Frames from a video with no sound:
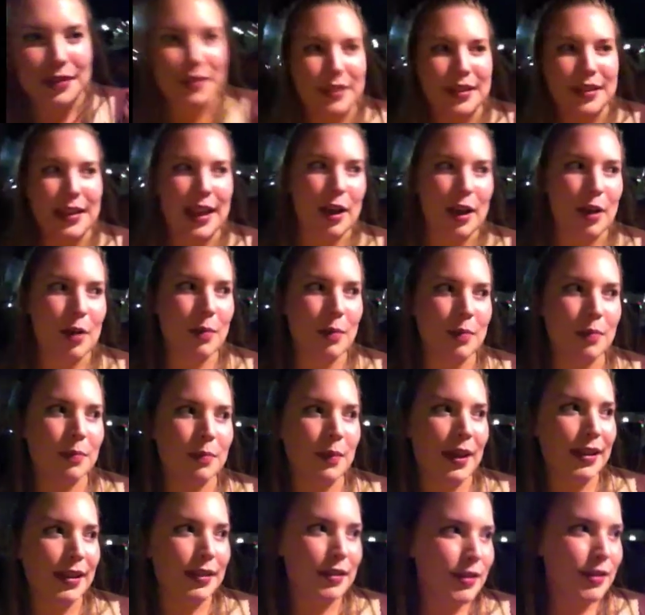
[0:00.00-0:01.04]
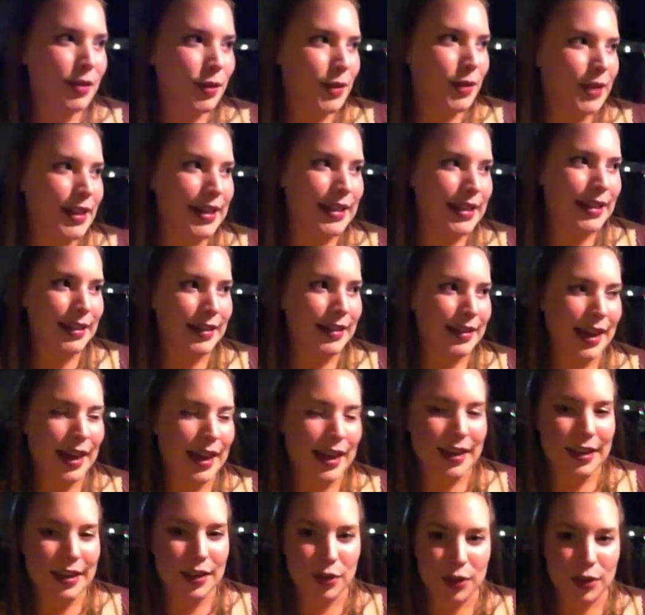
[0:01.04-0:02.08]
now, my story isn't
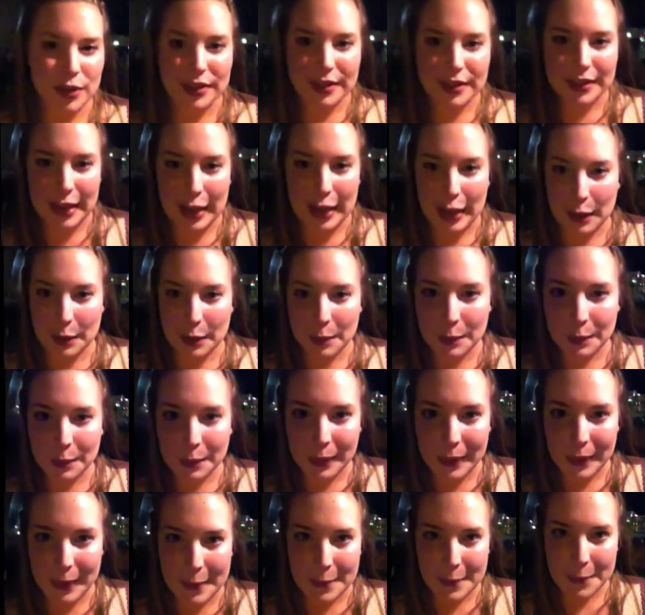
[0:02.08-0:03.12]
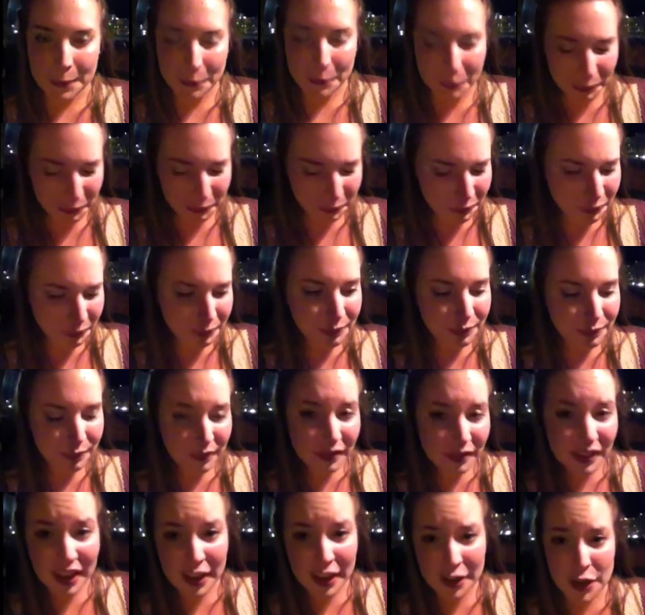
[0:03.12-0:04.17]
that interesting, but,
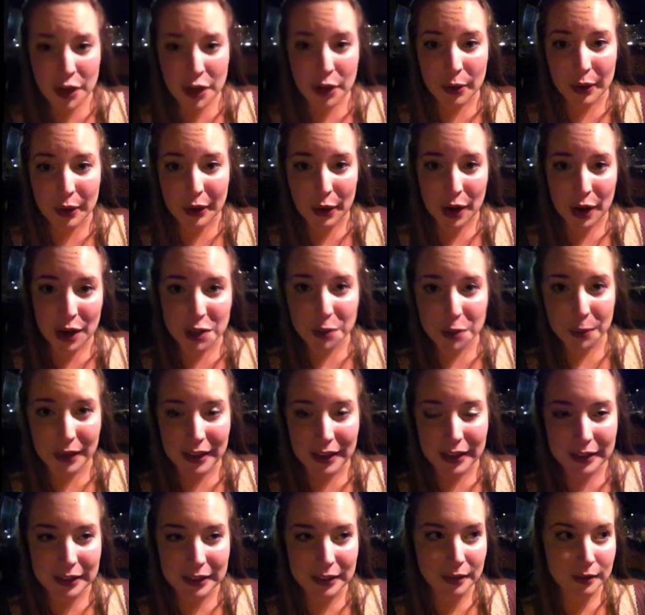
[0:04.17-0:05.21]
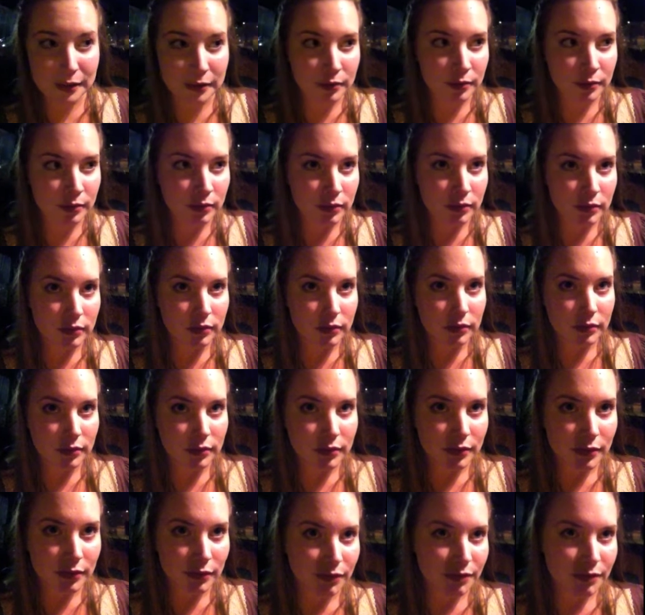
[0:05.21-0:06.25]
you know, I graduated
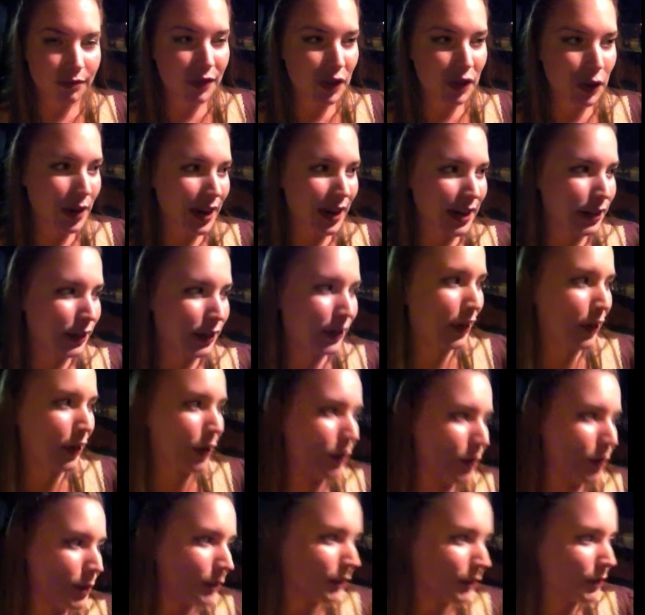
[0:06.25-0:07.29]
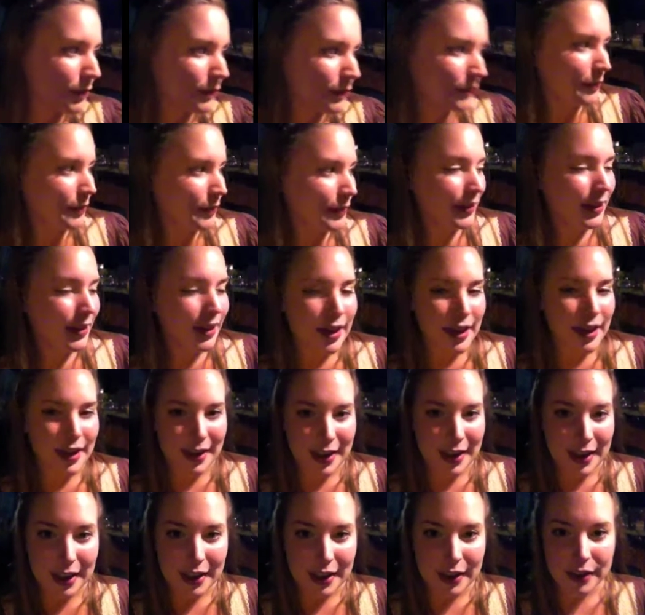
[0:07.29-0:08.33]
a few days ago,
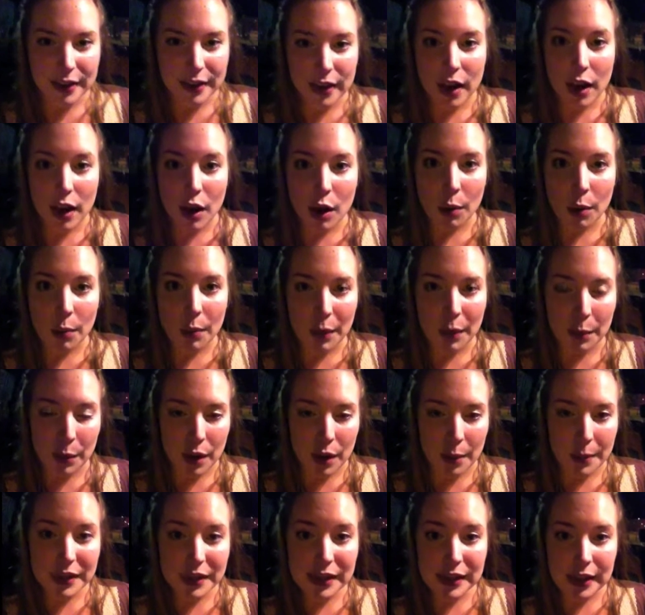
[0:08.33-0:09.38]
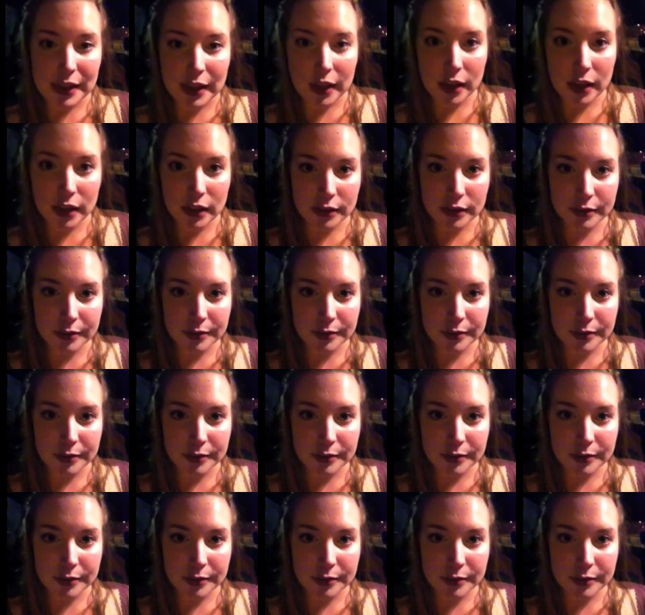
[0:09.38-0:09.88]
and my mom was sick.